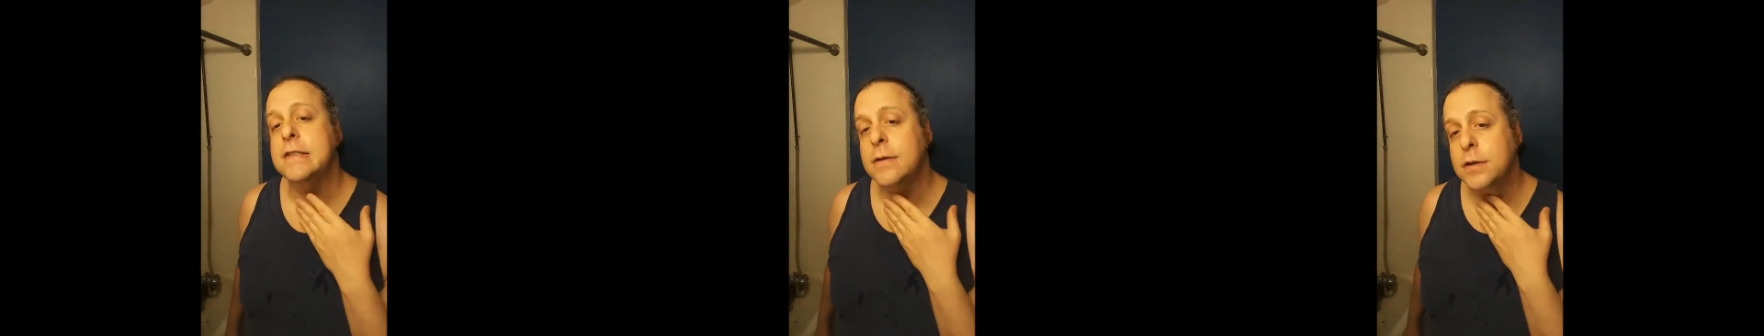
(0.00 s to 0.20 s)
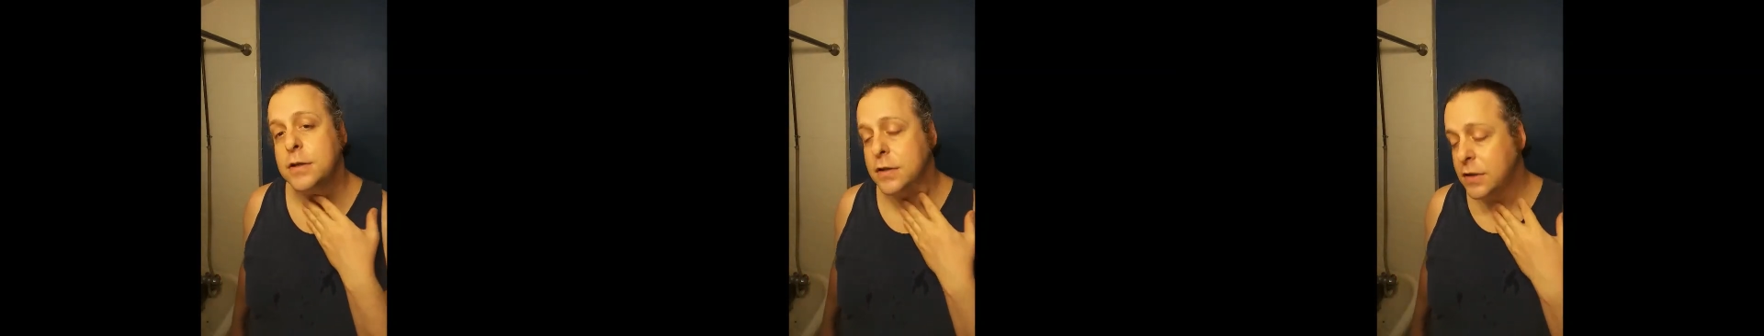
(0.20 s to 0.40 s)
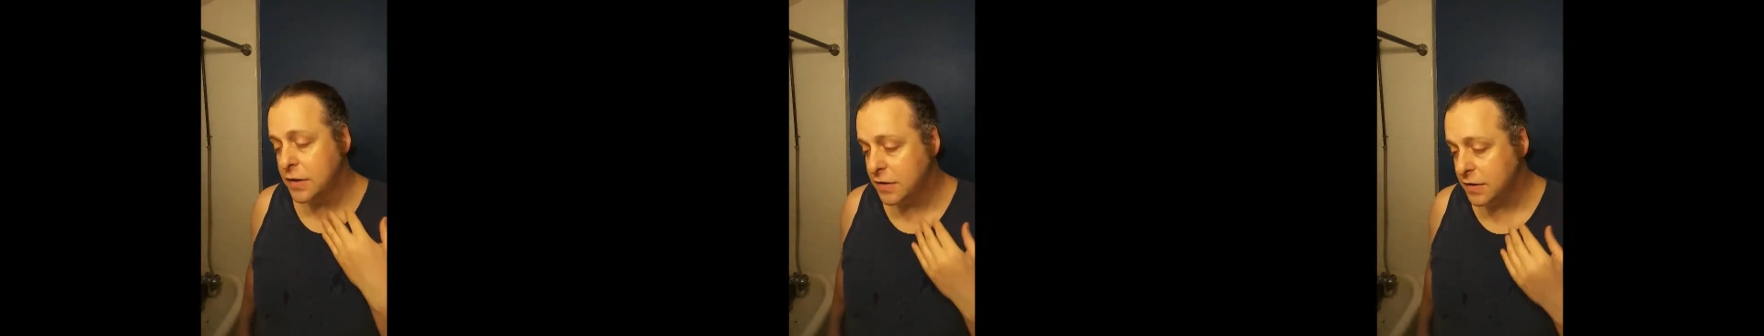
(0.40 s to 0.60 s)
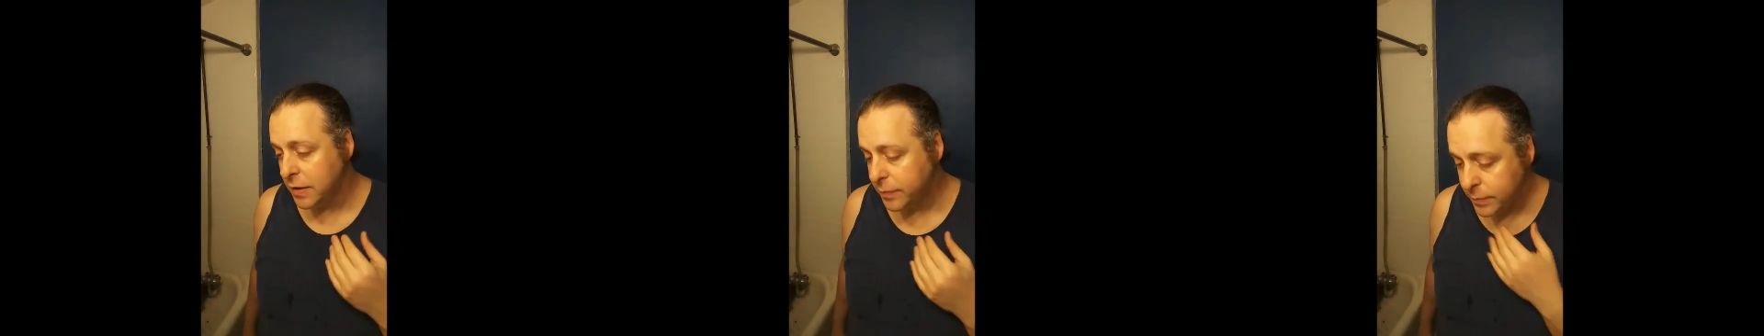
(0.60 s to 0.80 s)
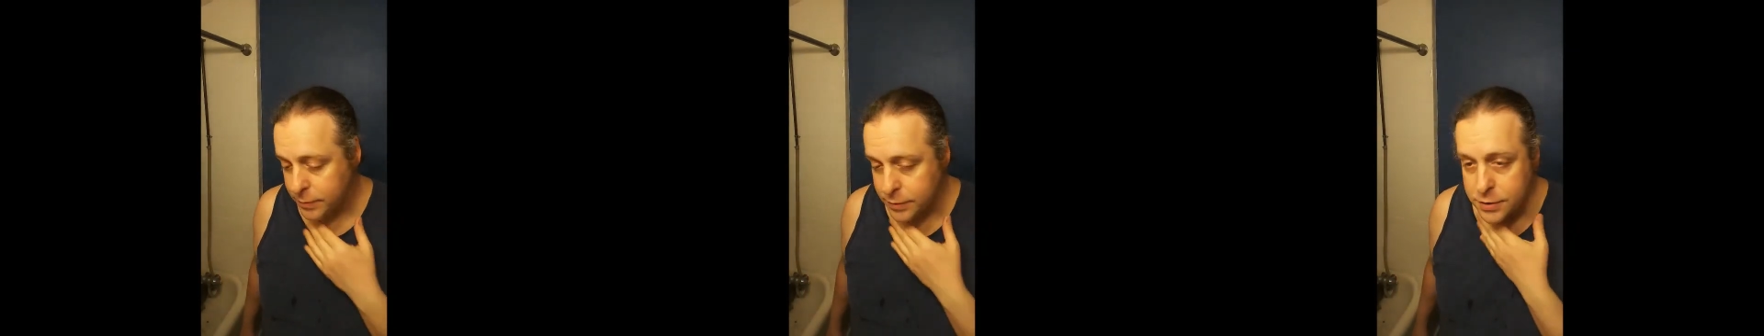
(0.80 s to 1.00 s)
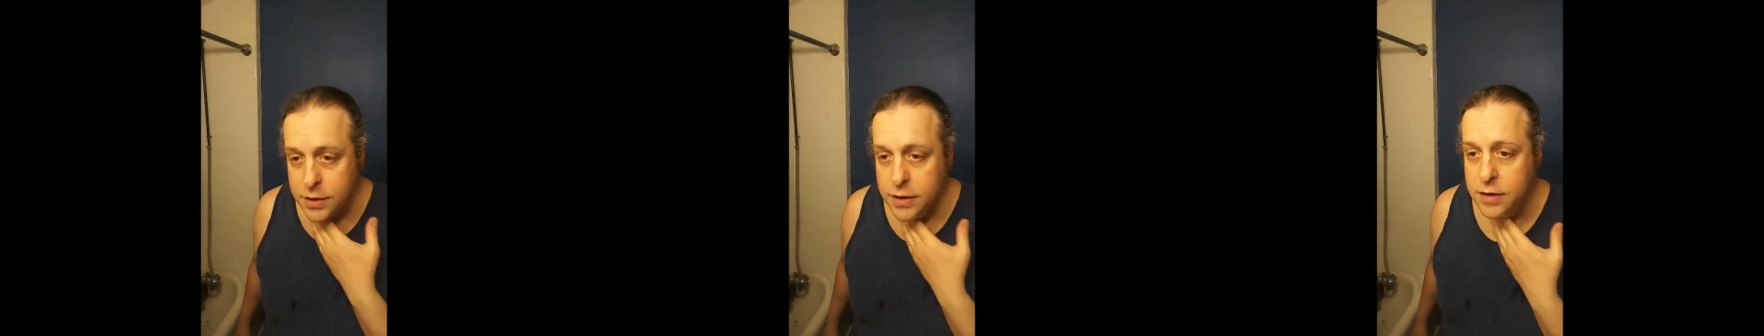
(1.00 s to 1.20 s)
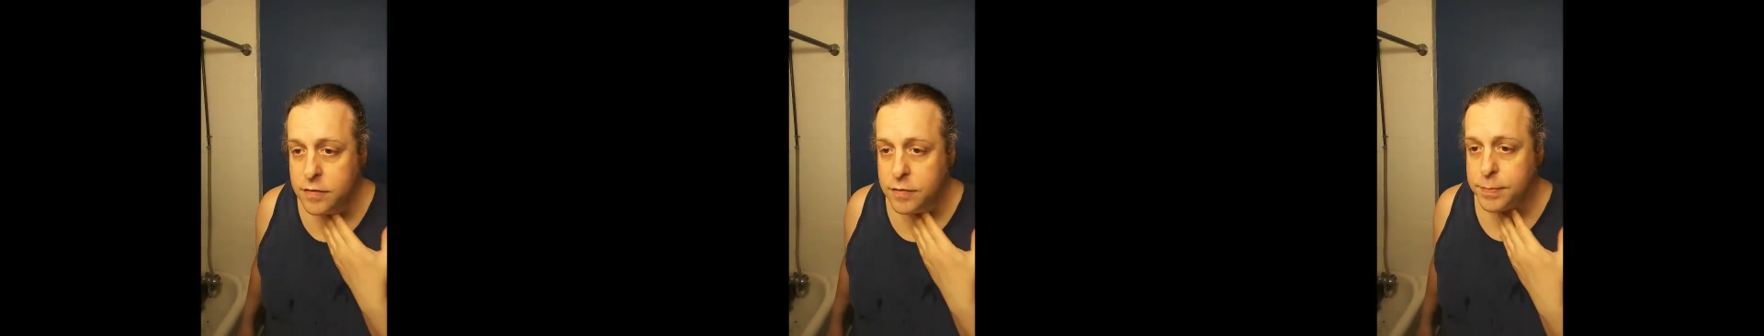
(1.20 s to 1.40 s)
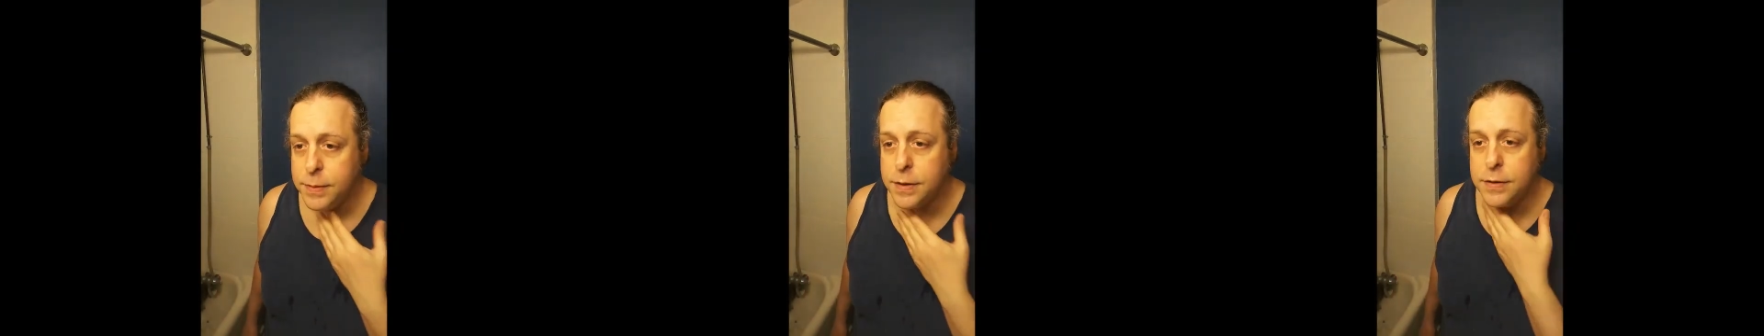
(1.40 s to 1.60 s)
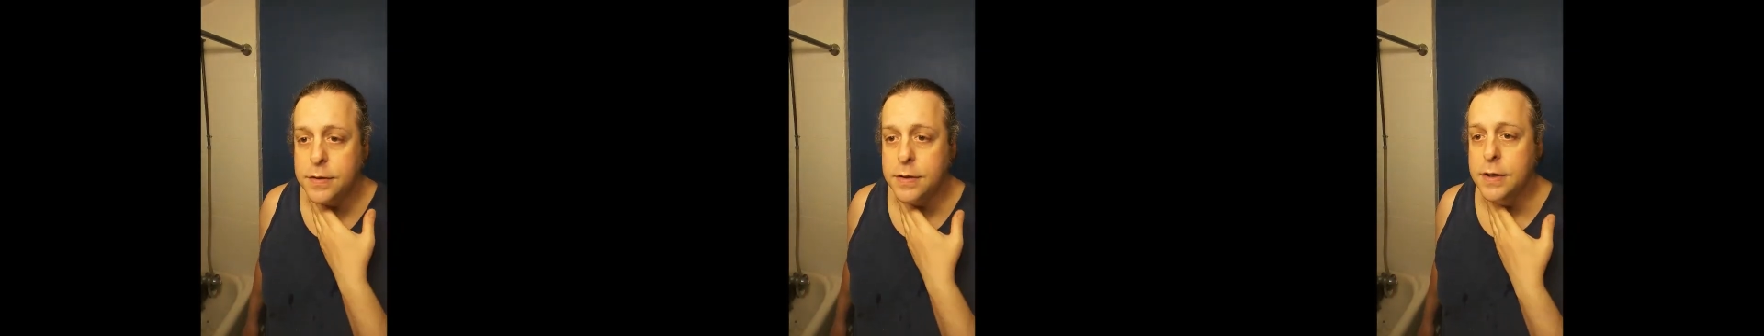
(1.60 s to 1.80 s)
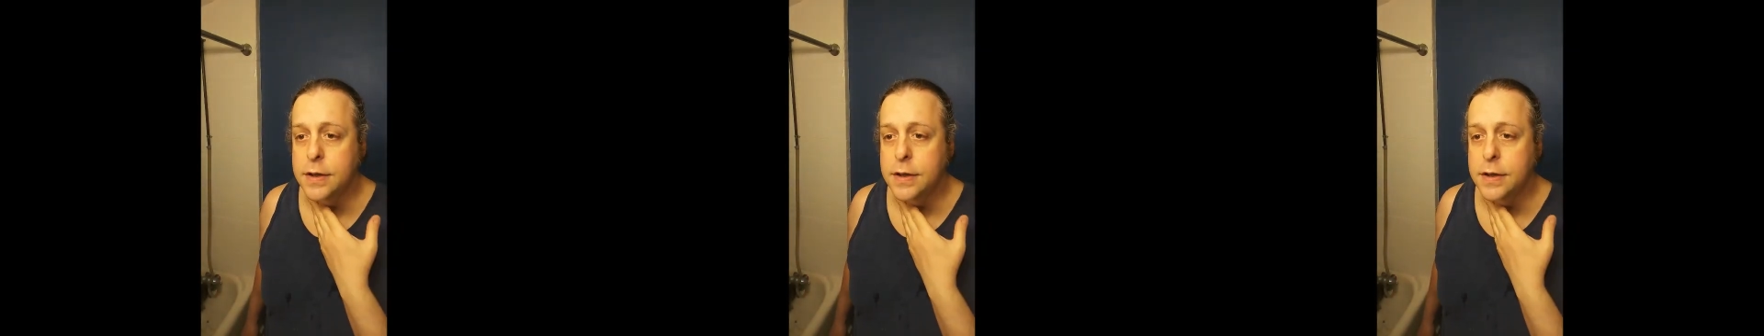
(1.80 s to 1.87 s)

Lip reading: socially acceptable shave, but